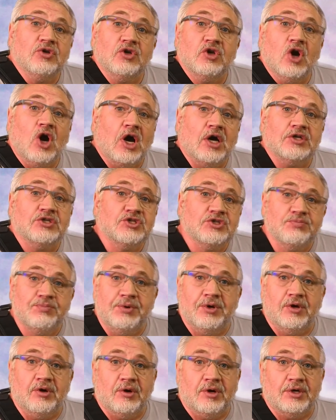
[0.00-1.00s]
God's
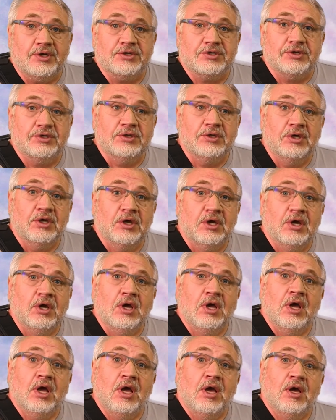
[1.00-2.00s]
spirit.
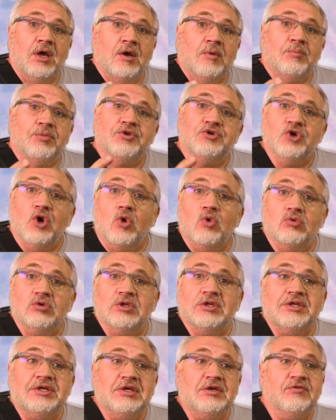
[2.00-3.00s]
But don't
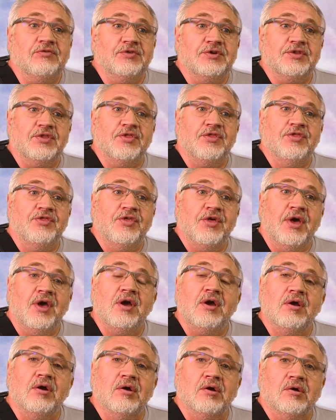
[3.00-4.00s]
leave it
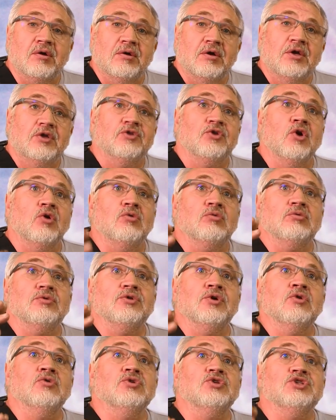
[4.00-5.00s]
there. Don't,
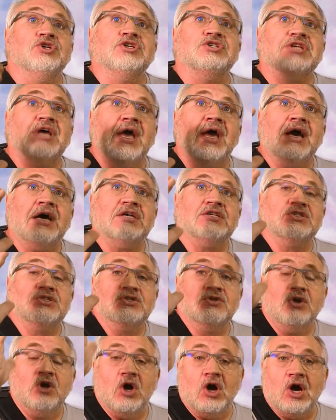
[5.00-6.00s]
don't just ask
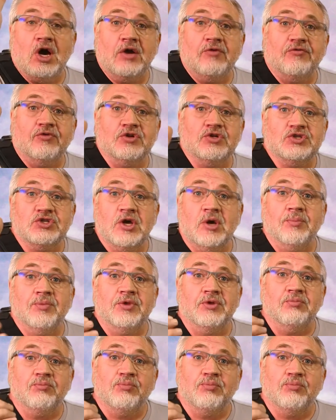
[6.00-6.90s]
God for something.